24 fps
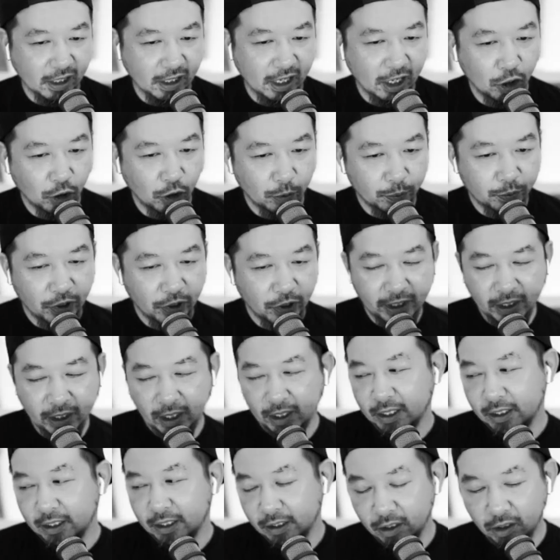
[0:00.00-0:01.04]
help, right?
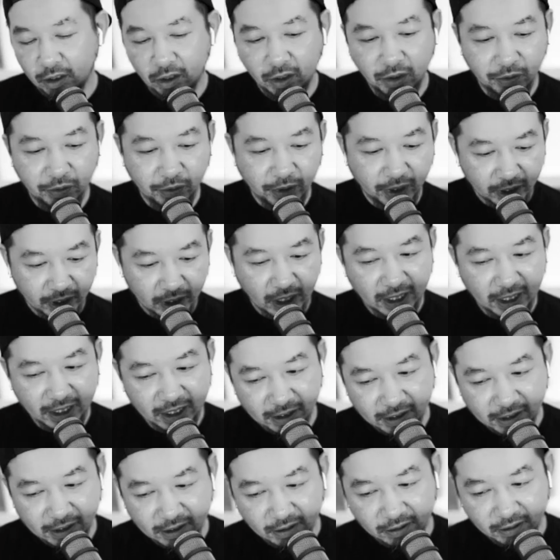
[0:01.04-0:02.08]
Like, in the long run, like,
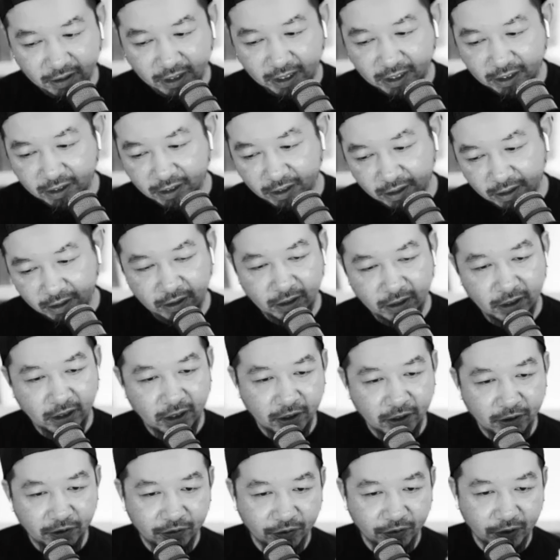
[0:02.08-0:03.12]
you still need to
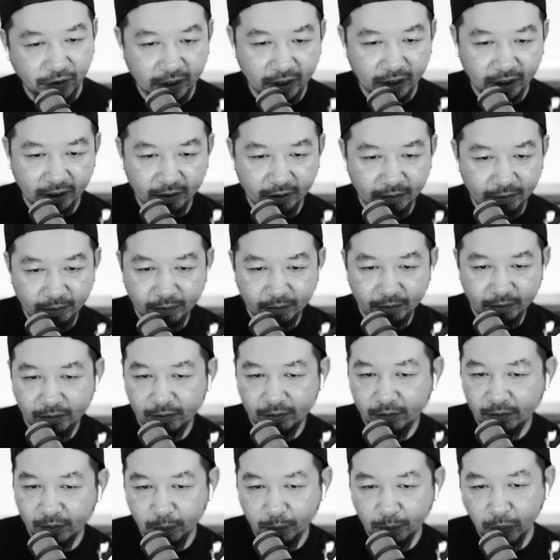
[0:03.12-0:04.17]
fucking
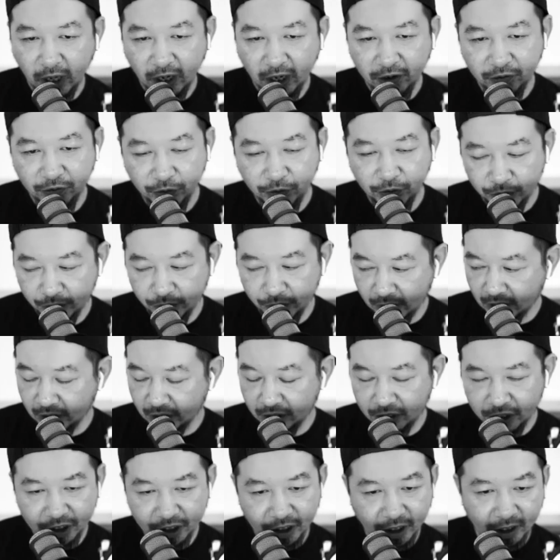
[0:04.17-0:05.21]
buy food and
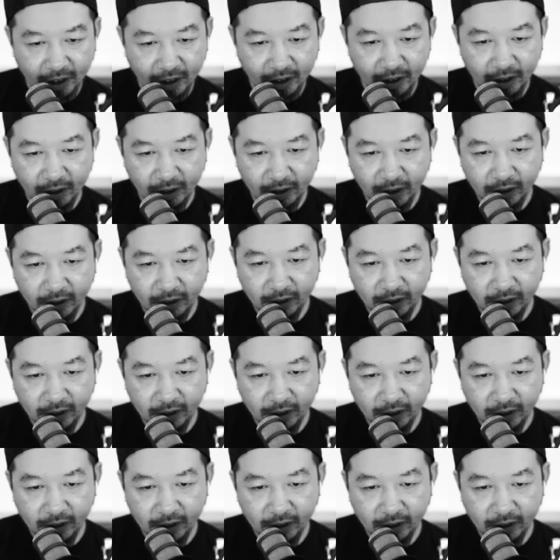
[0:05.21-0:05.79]
shit. And you need to